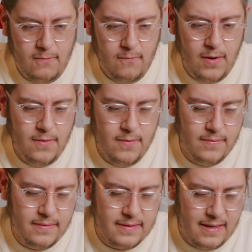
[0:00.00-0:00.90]

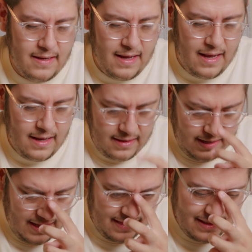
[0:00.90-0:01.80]
Whoa,
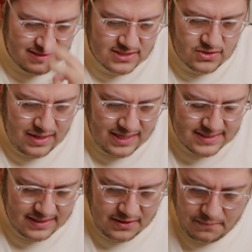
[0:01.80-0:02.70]
I think the screen
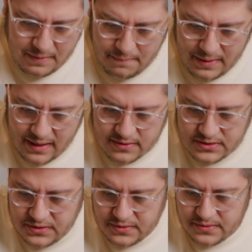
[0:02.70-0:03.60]
is a little bit bigger
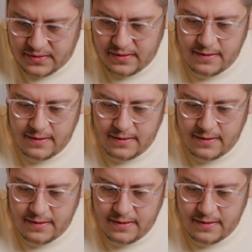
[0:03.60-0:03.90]
too.